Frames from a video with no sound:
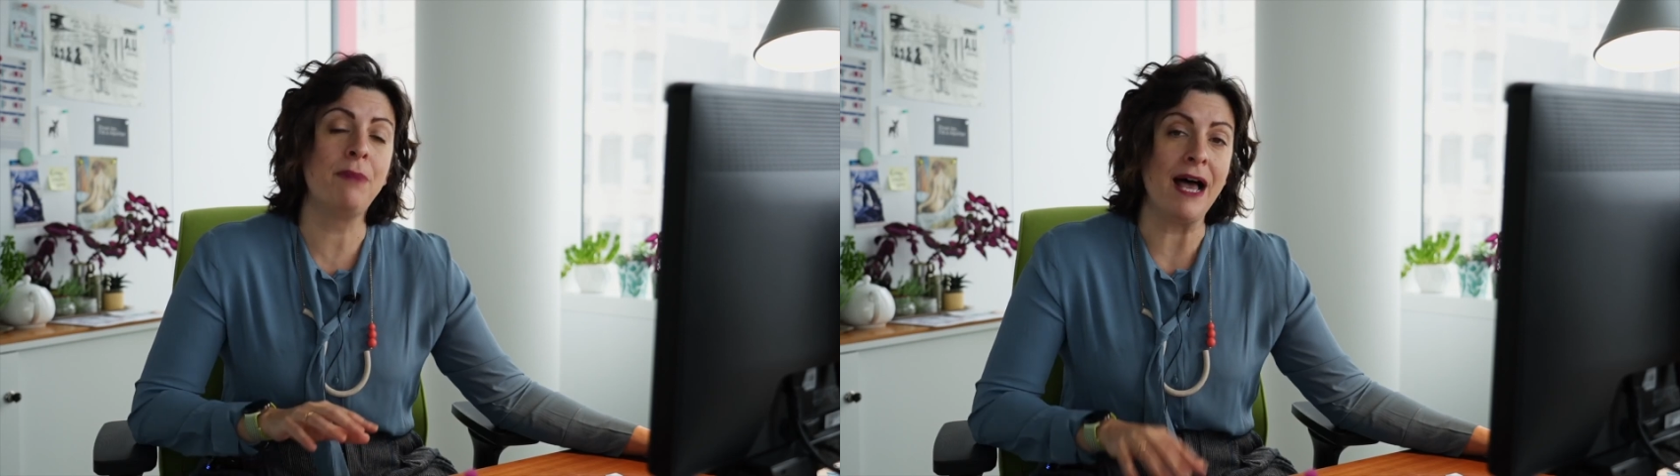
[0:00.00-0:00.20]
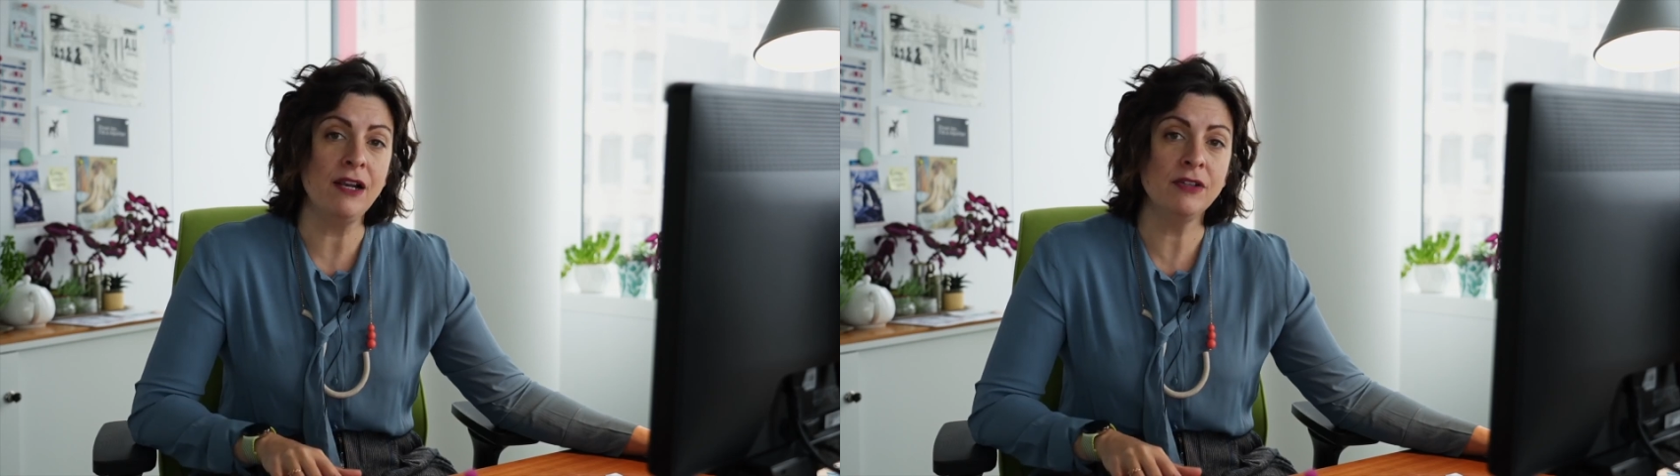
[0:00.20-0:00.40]

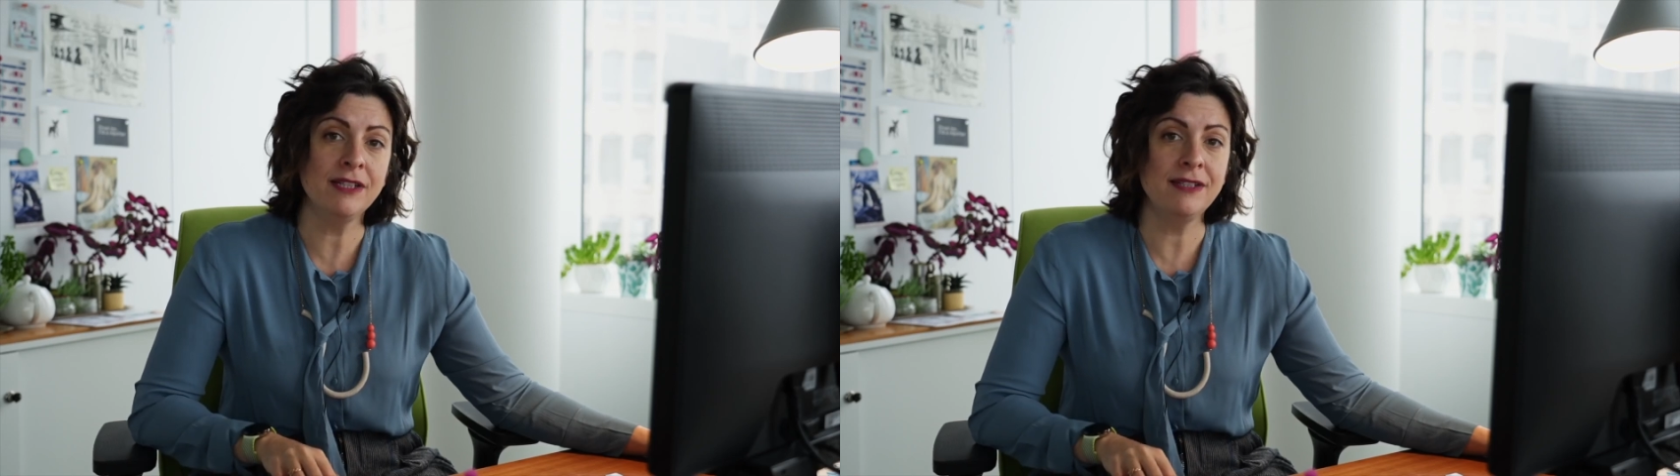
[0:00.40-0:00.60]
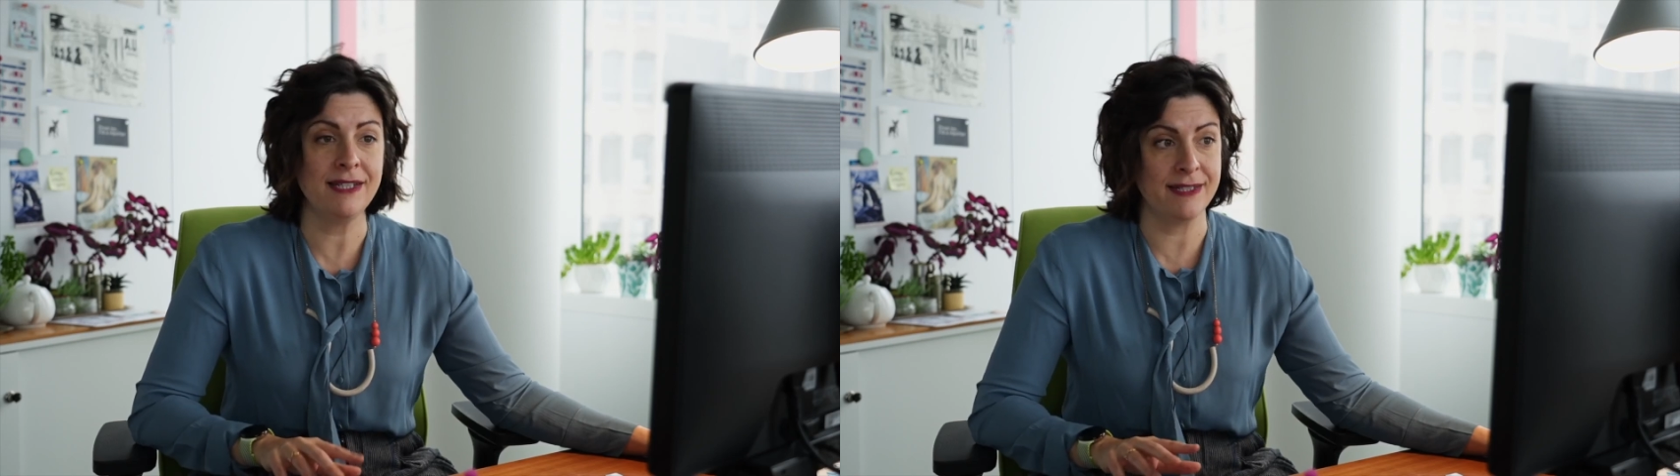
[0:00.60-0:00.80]

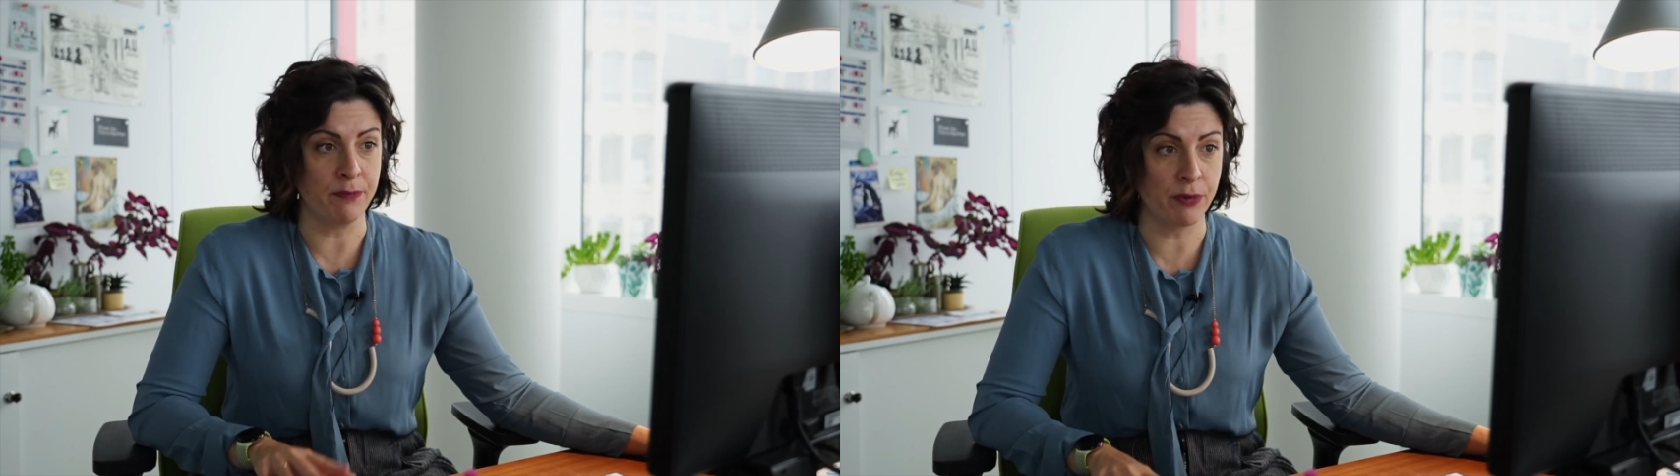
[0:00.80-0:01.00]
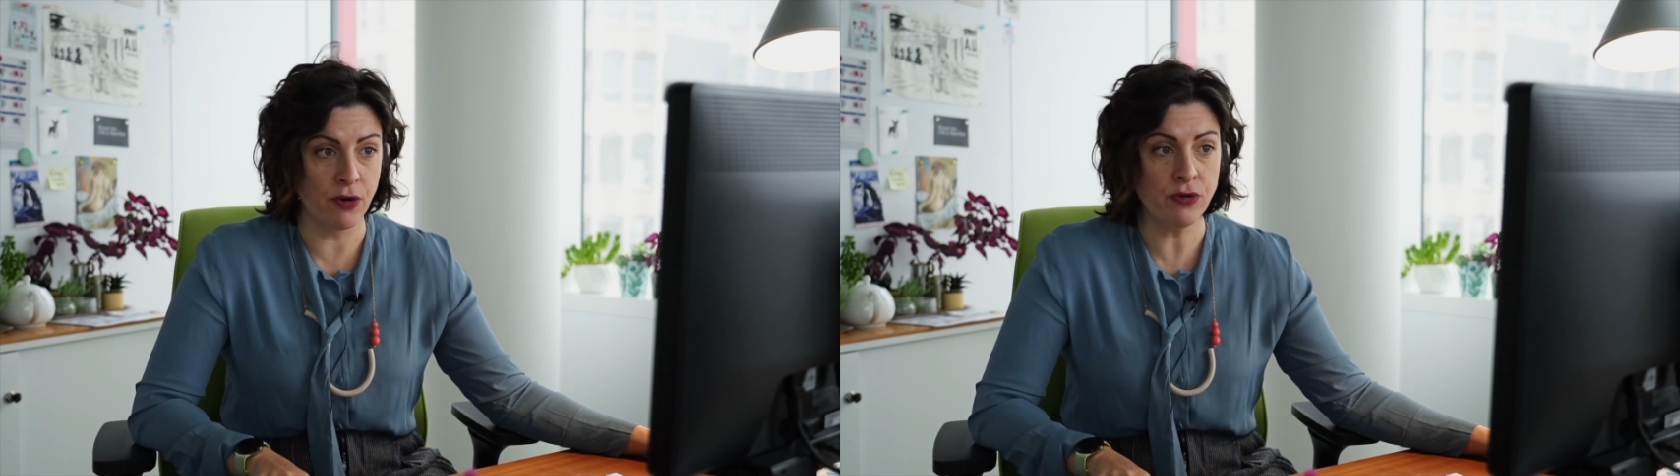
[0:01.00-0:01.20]
piloted this
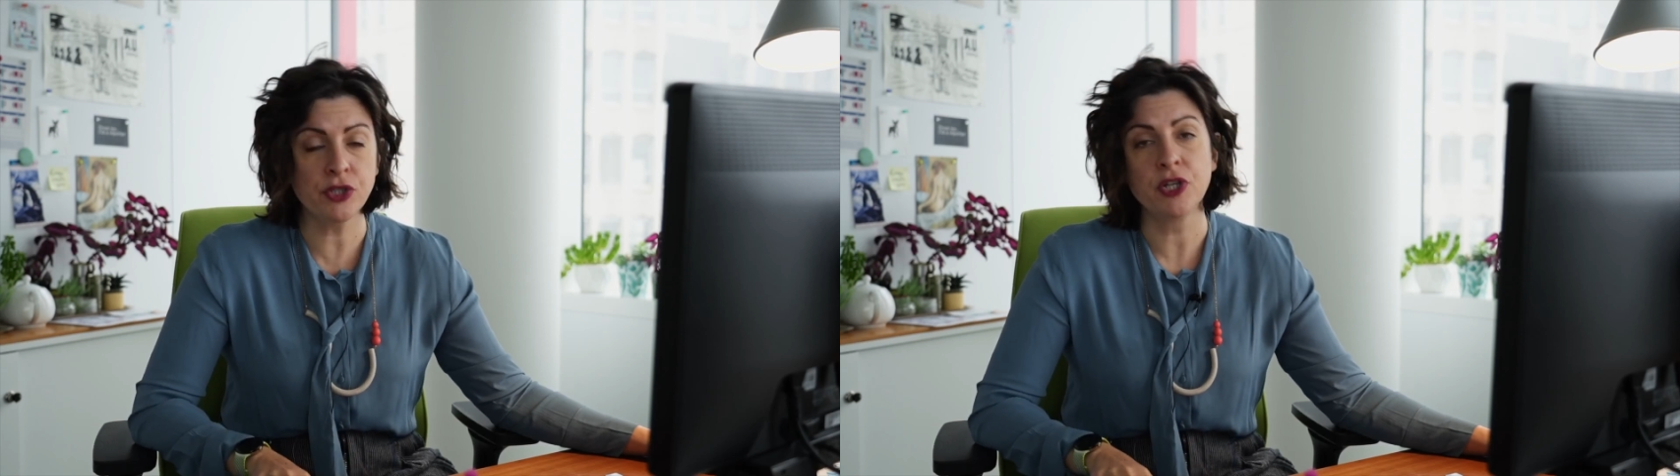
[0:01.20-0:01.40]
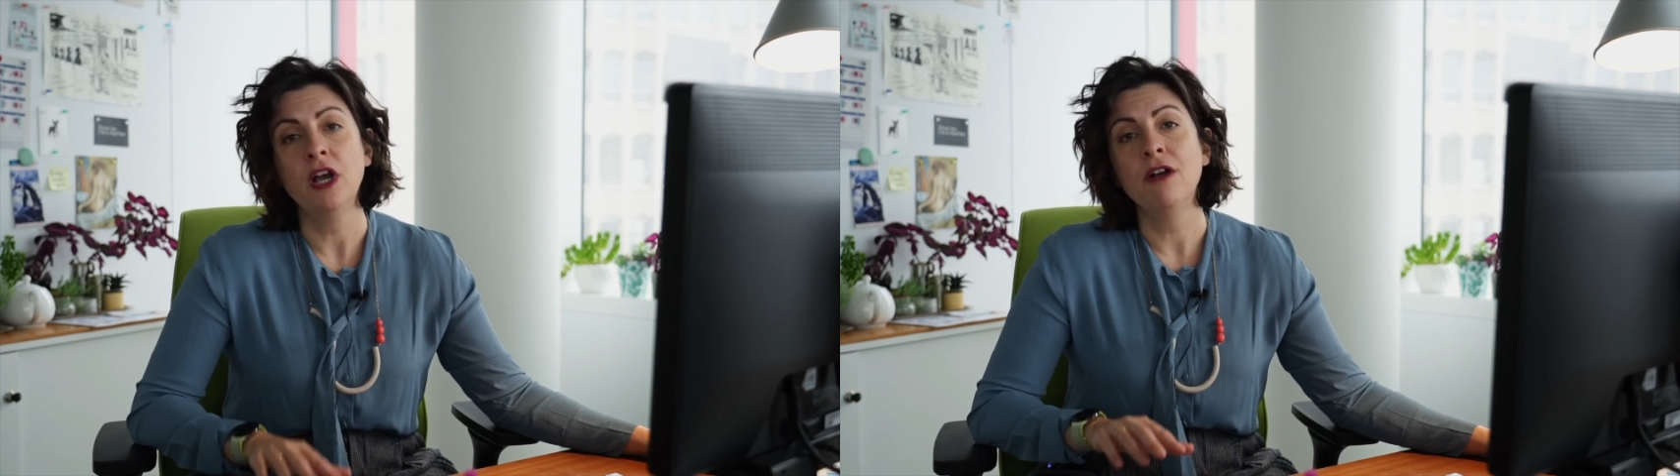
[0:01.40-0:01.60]

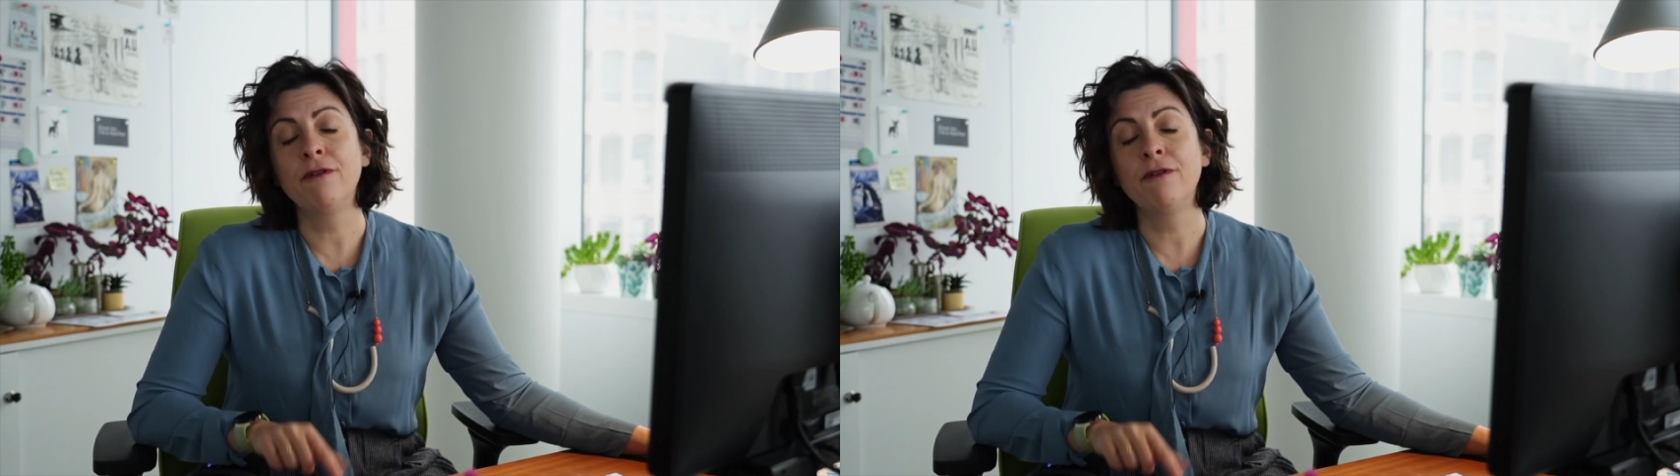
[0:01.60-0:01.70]
approach